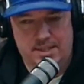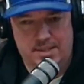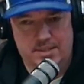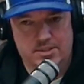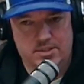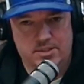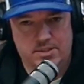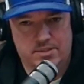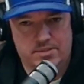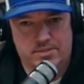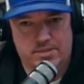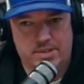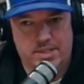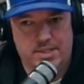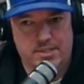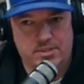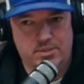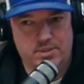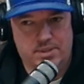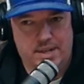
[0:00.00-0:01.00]
I think it is good
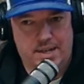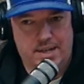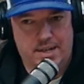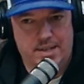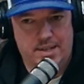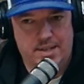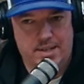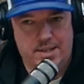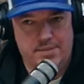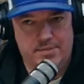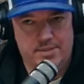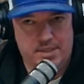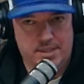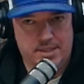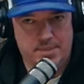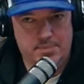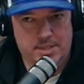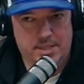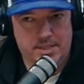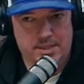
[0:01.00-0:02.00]
for high school hockey to have a
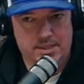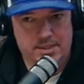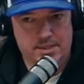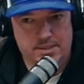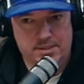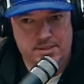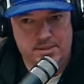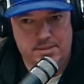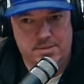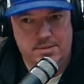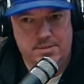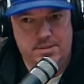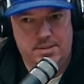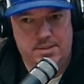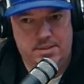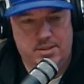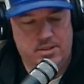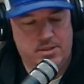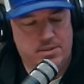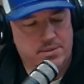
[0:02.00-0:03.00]
team like this.
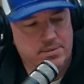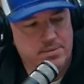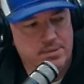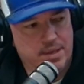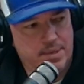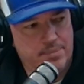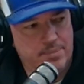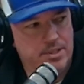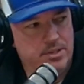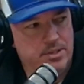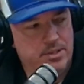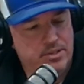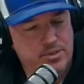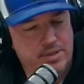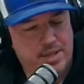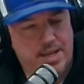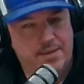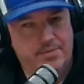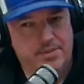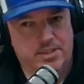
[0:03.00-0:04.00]
You know, I mean,
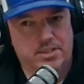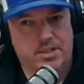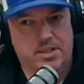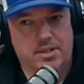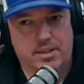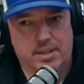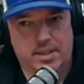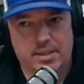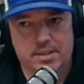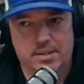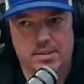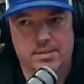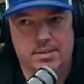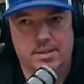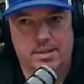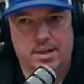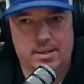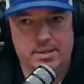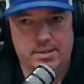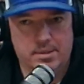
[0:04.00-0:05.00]
do they have a target?
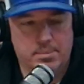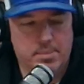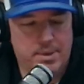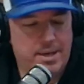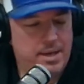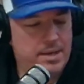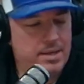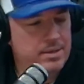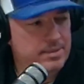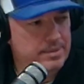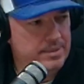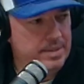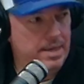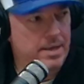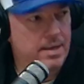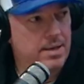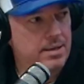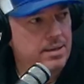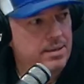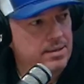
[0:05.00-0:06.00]
on their back.
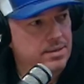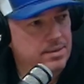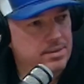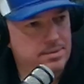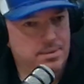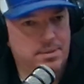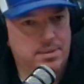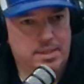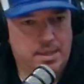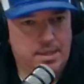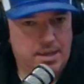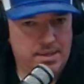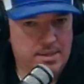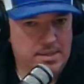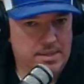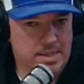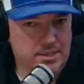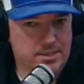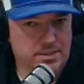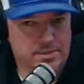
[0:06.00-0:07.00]
Yeah, and
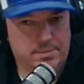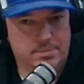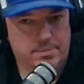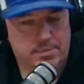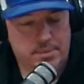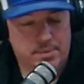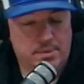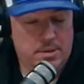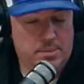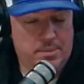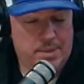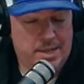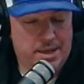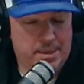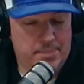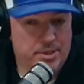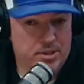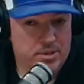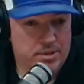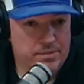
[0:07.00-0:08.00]
I think that's you know
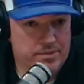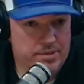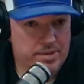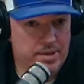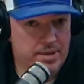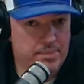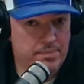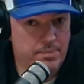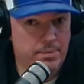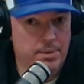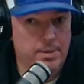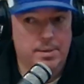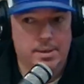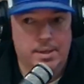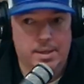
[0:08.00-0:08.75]
might not be good for them.